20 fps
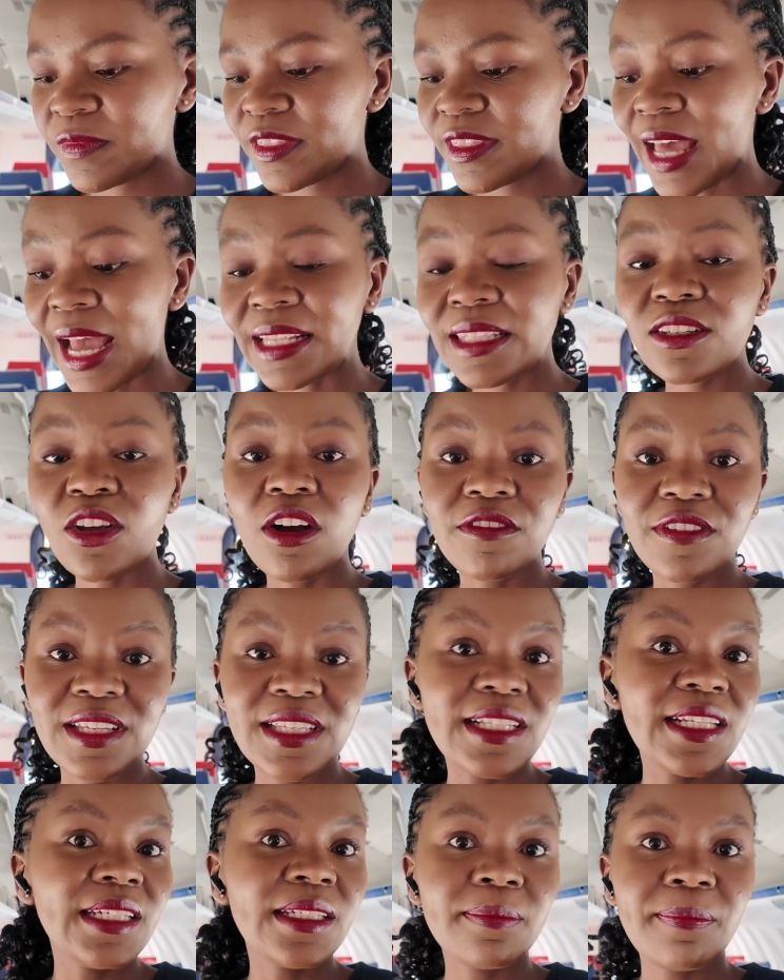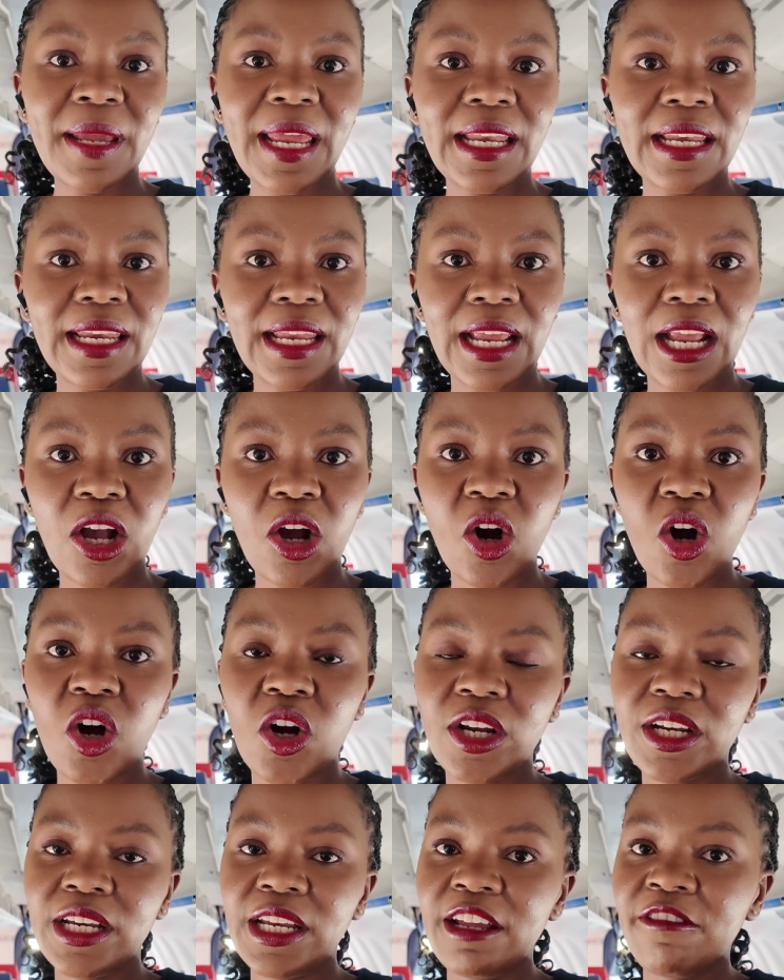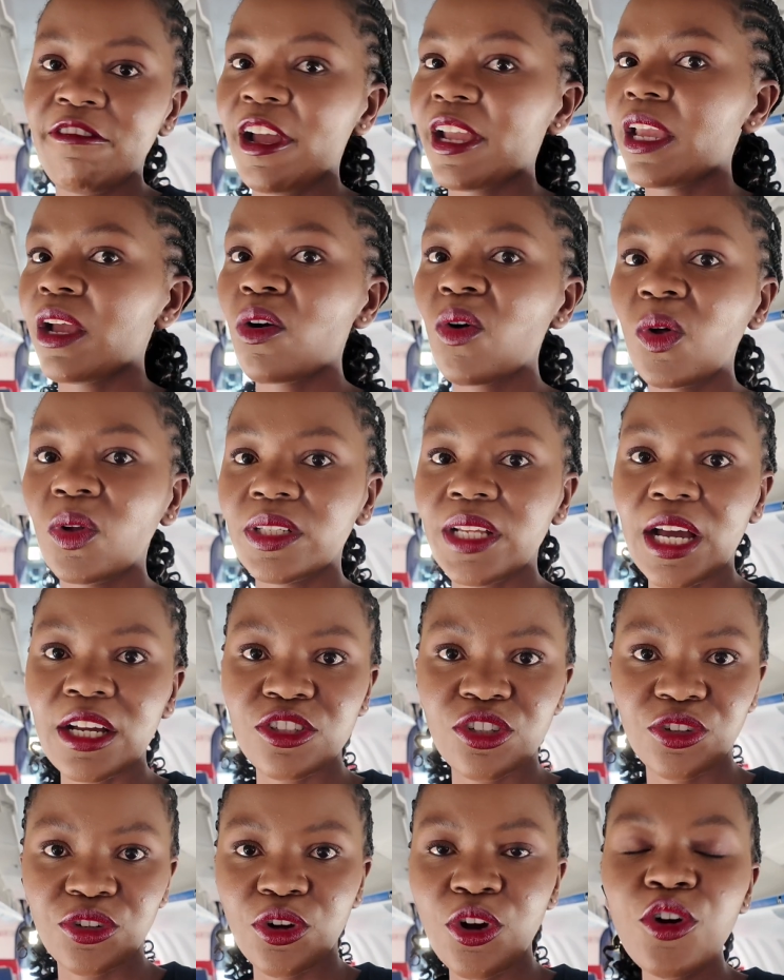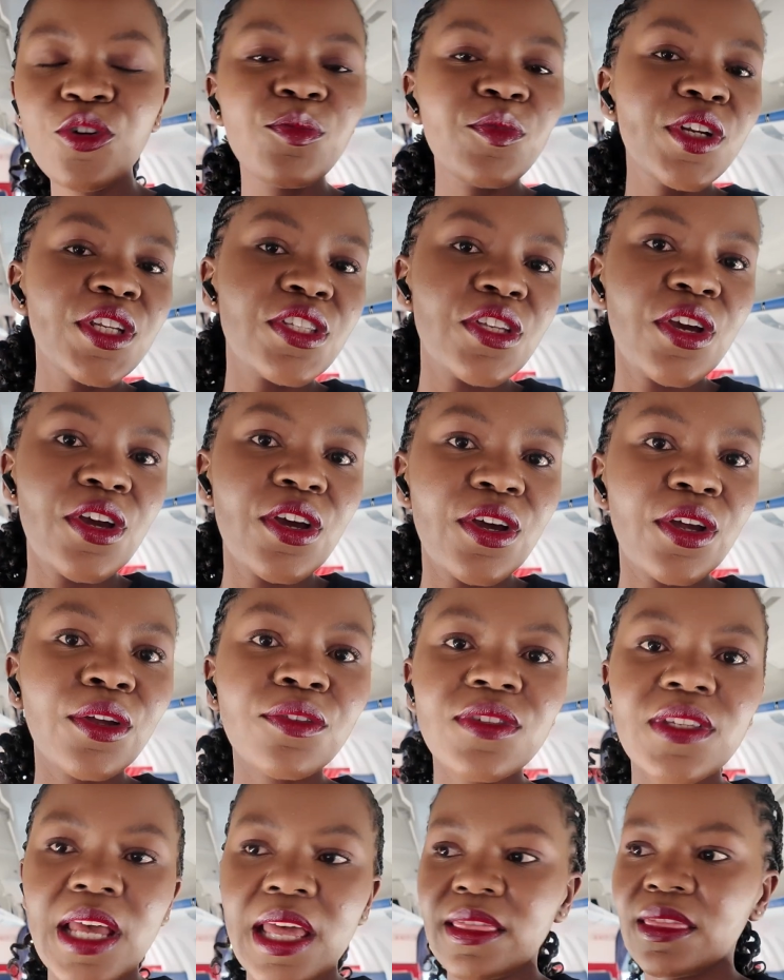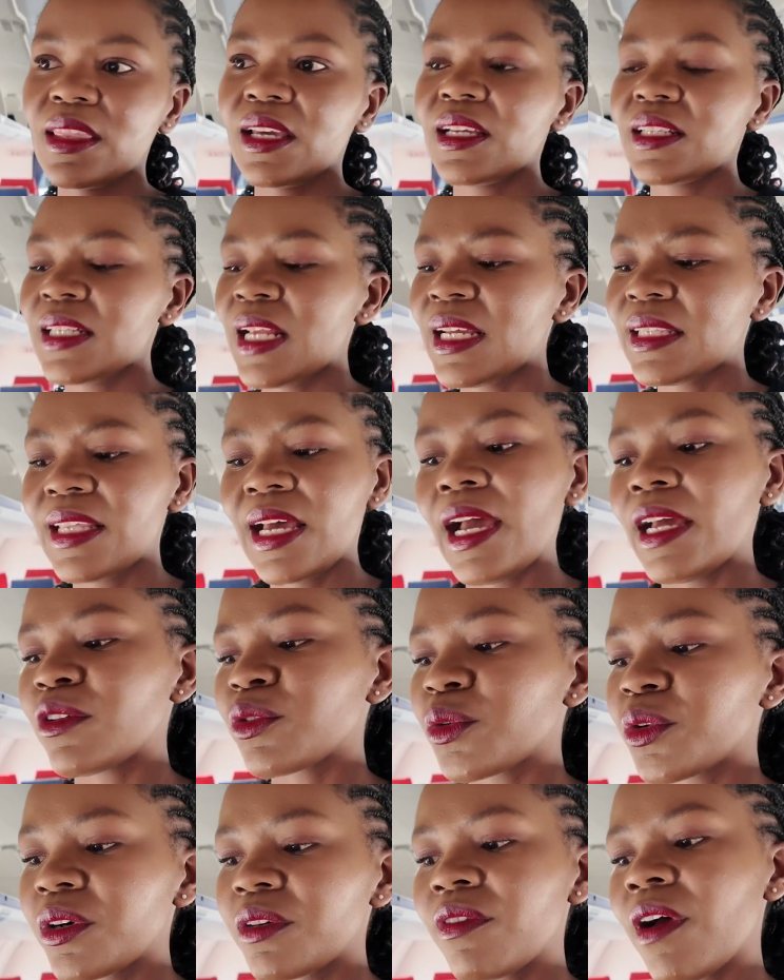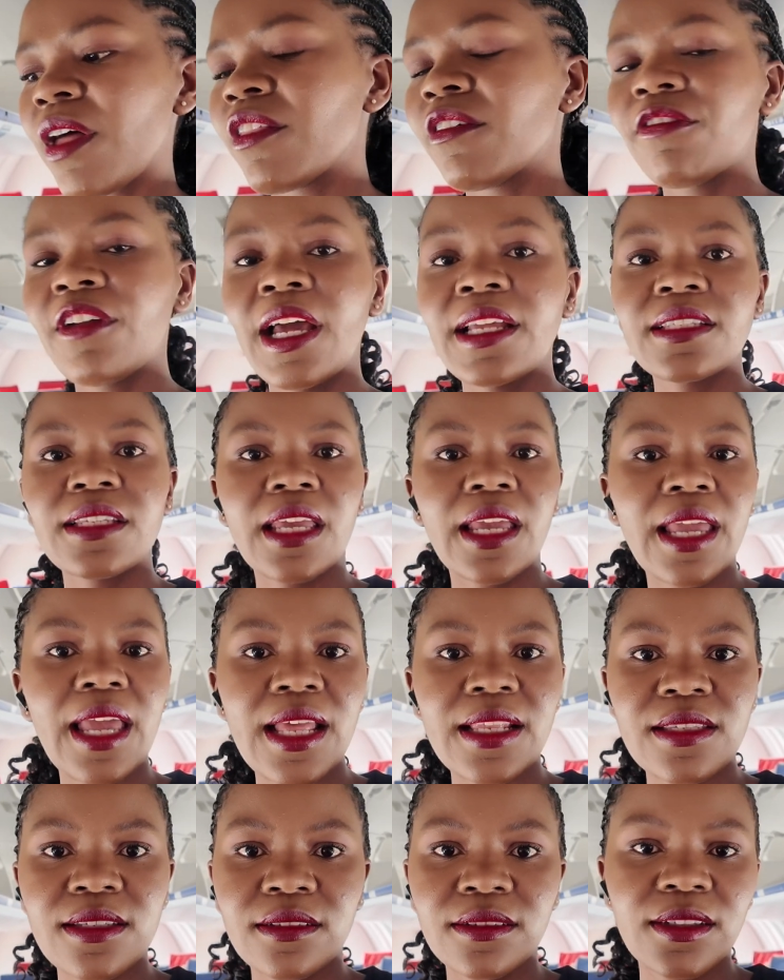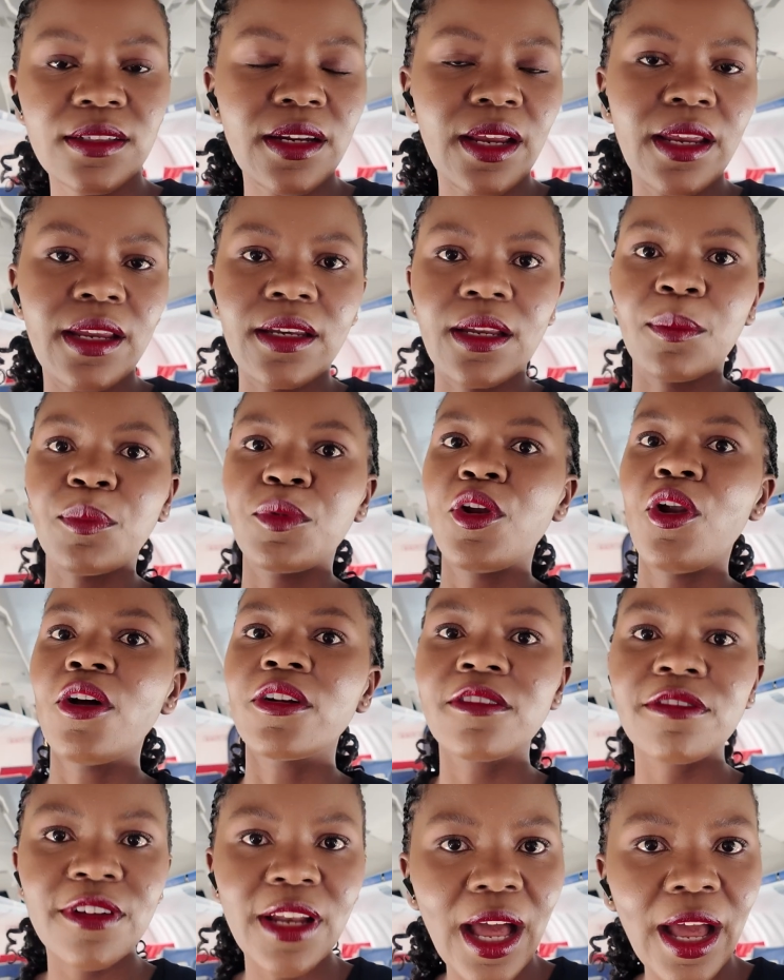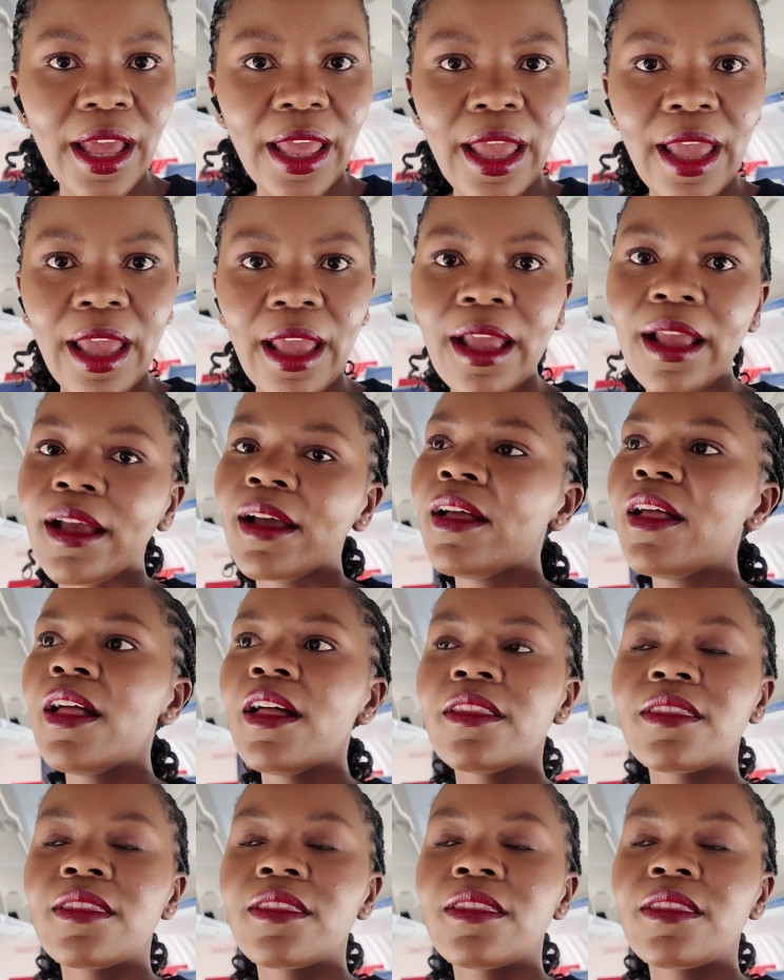That's obviously depending on if I get called out on home reserves and things like that, or if other flights get cancelled and I end up not flying.